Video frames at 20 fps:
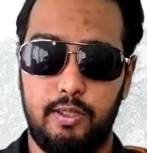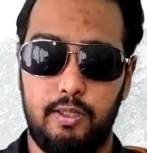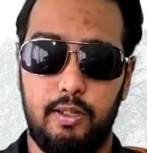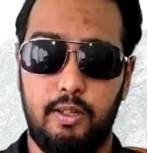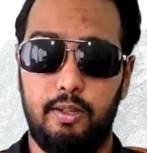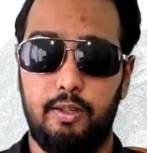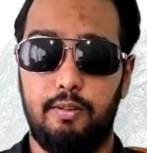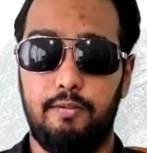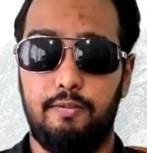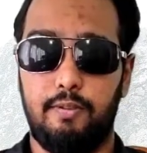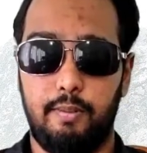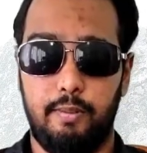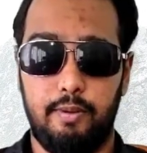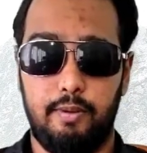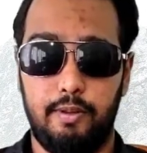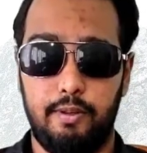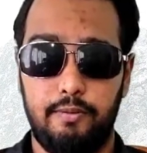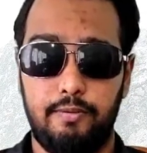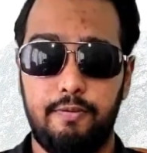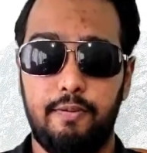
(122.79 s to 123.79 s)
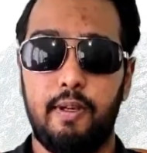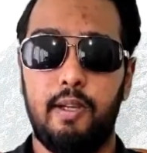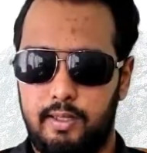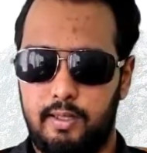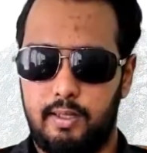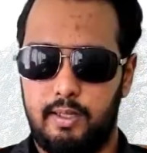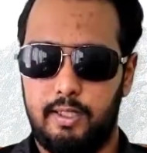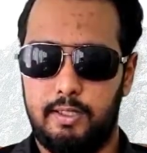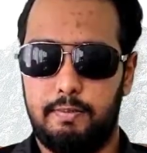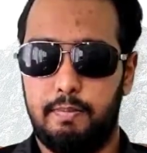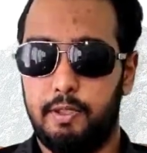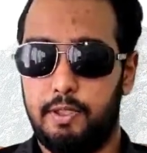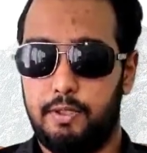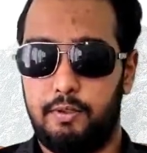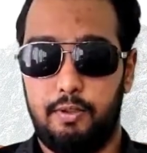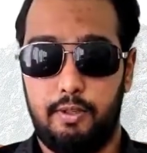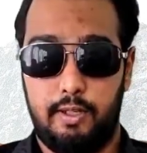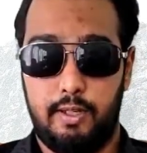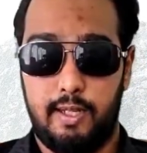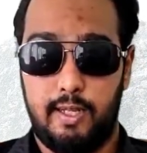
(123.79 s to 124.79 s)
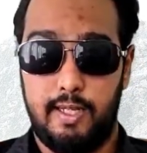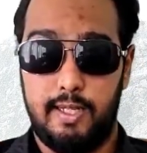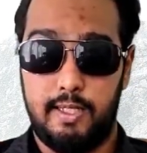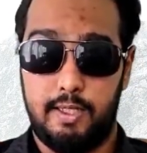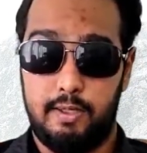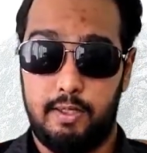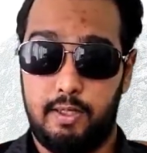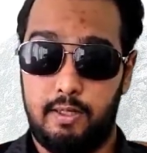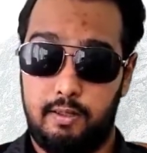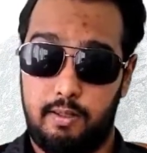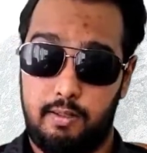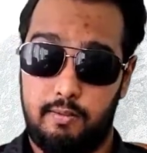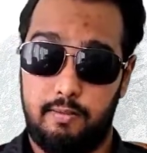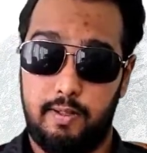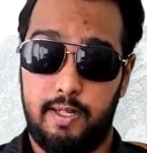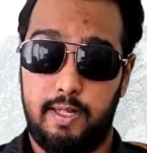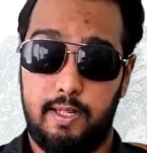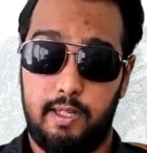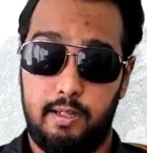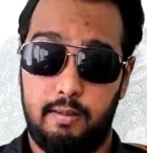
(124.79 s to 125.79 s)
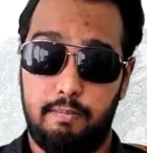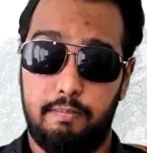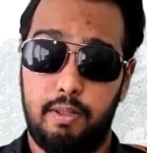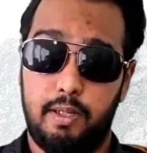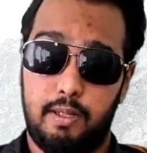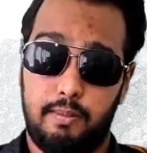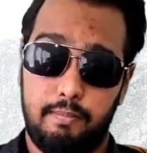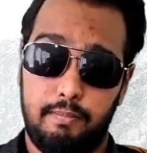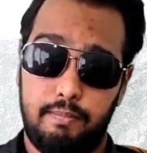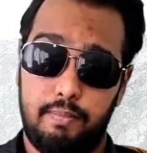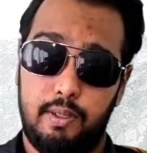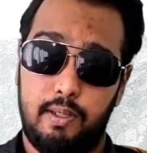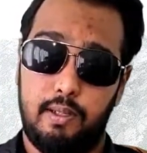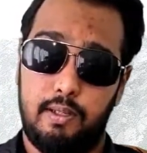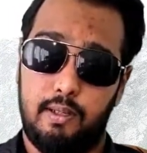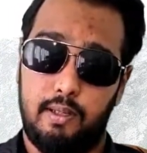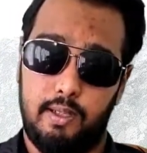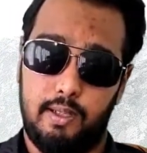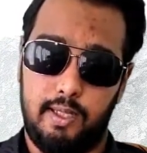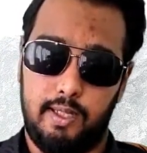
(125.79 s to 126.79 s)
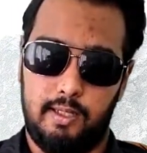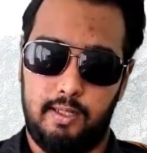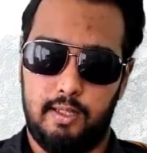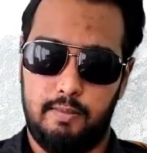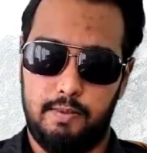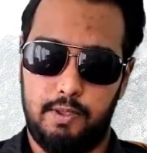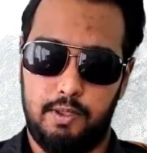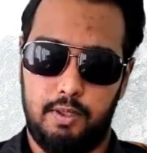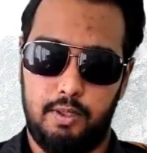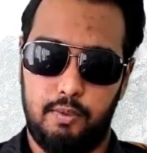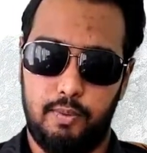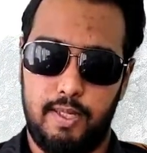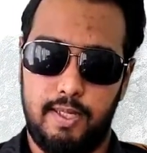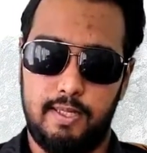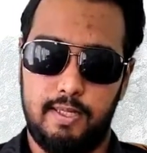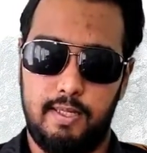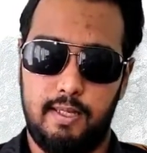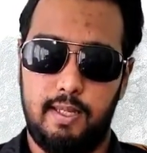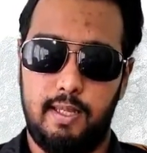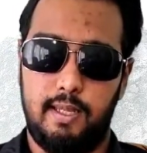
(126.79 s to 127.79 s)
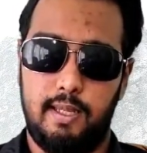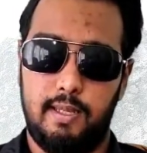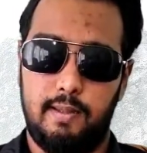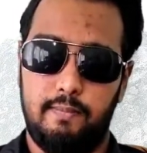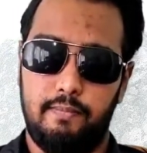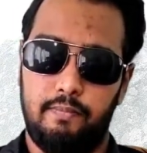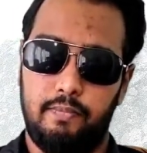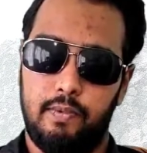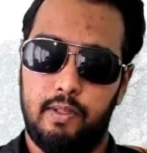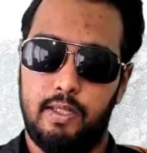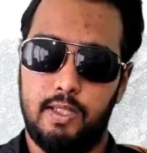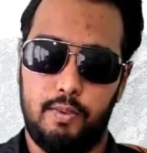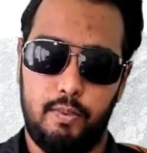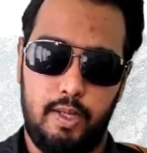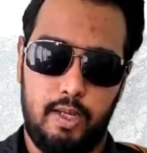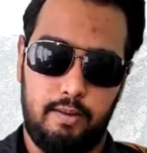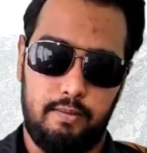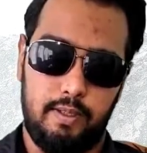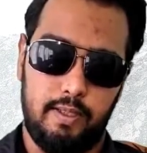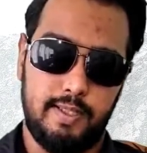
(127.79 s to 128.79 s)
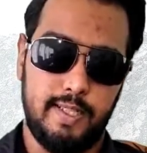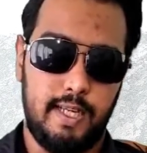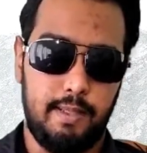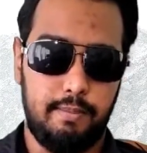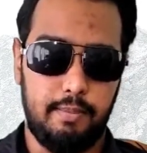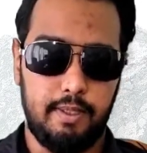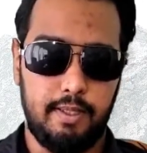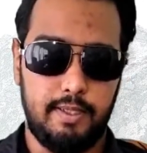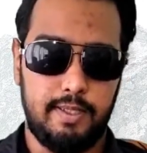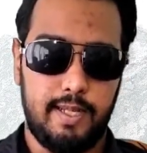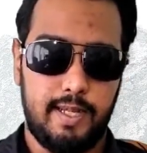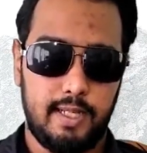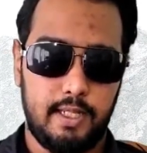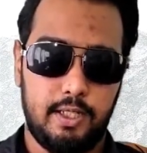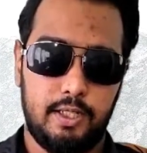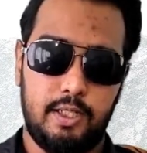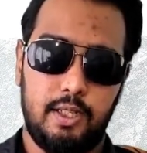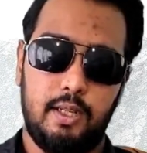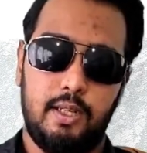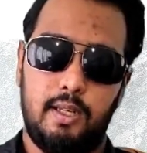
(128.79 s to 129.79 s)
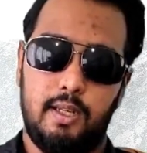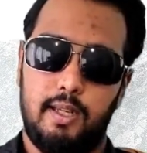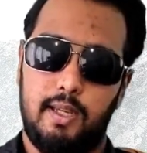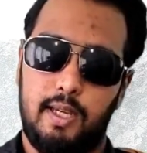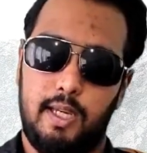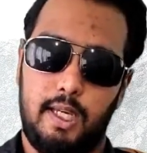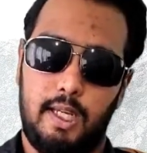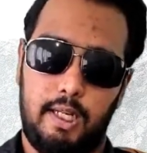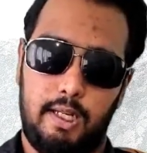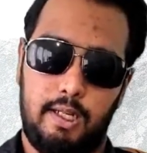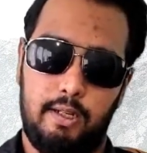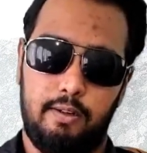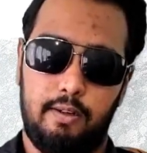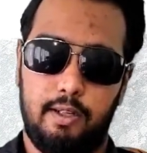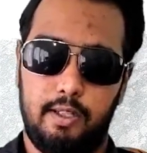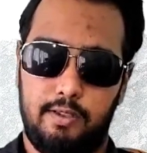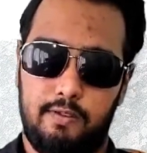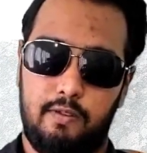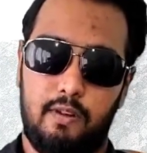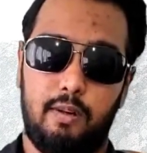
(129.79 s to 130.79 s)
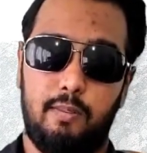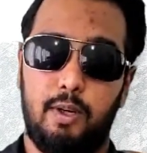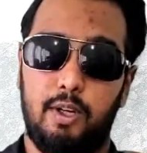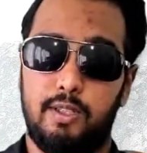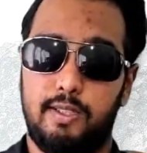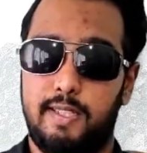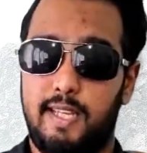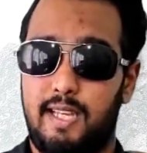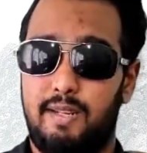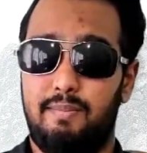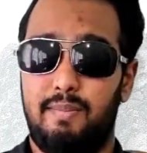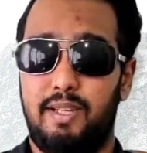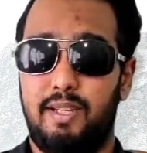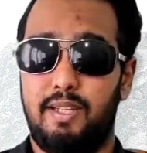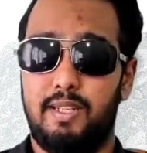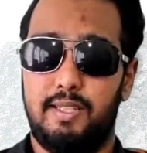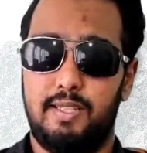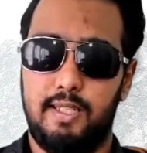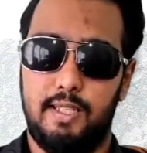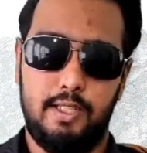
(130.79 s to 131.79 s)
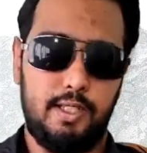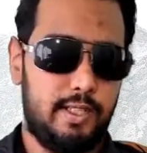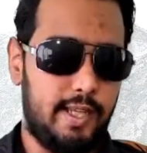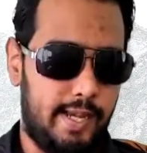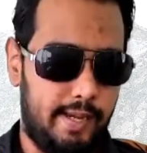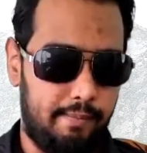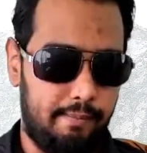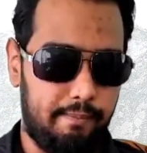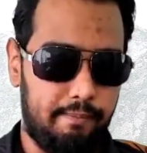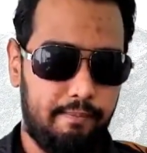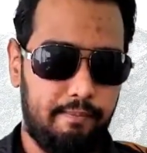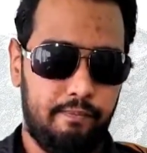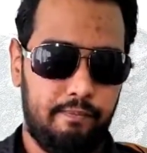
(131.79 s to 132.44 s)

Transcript: runoff from the roof. It's pushed through the lines via a pump that comes on twice a day because we have a timer attached, and it runs for about 10 minutes each time.